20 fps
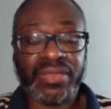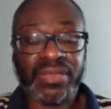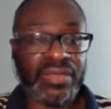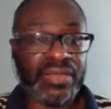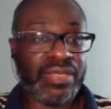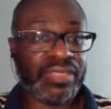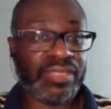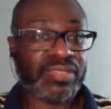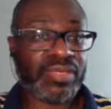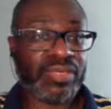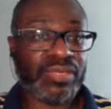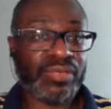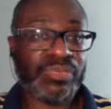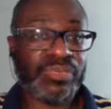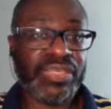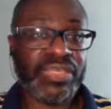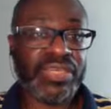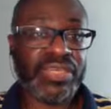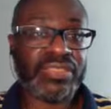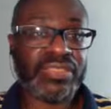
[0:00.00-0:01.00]
It's gonna
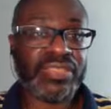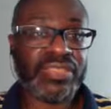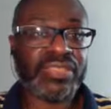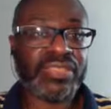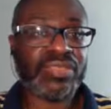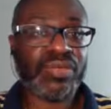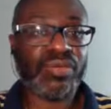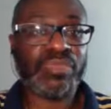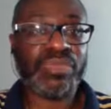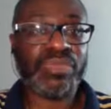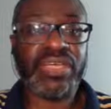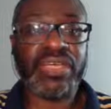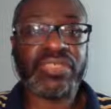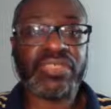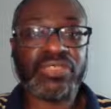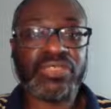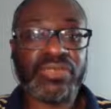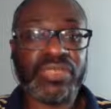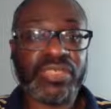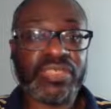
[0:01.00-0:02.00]
be
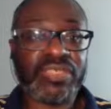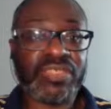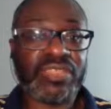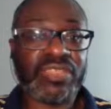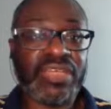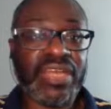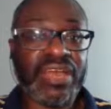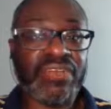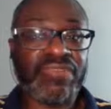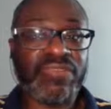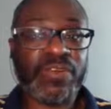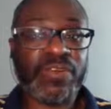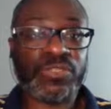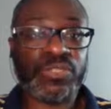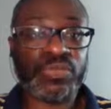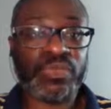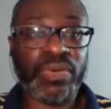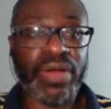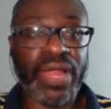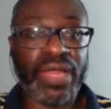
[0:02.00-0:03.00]
interesting that
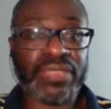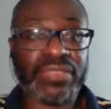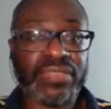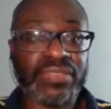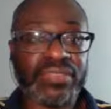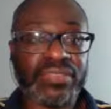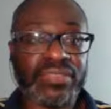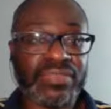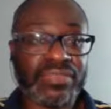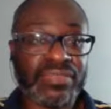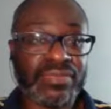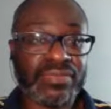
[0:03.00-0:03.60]
first practice.